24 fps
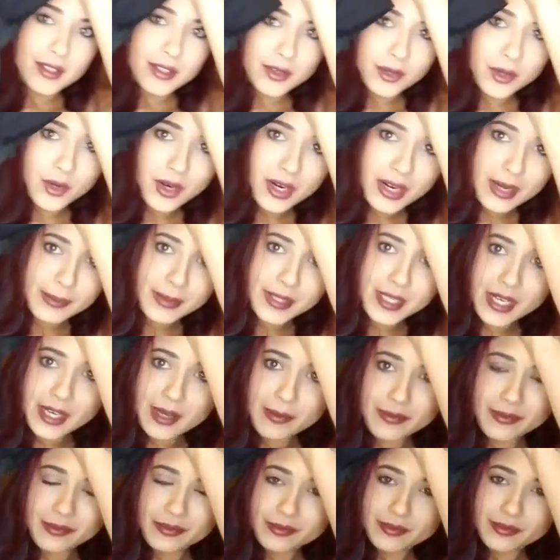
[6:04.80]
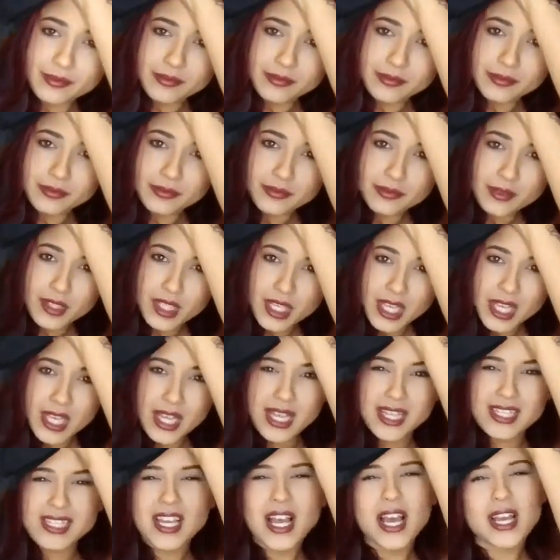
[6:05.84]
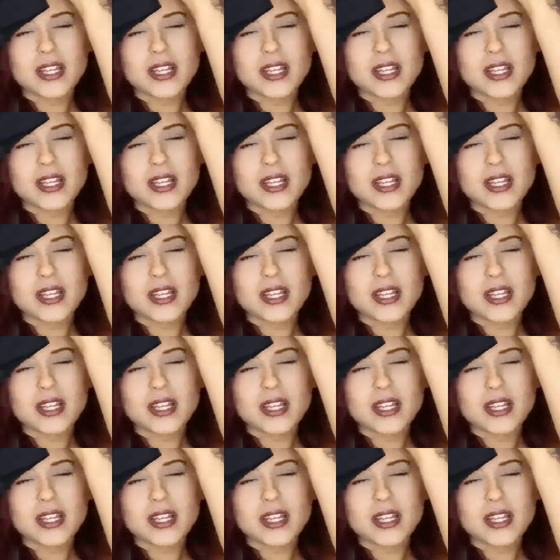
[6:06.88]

little crop top. It's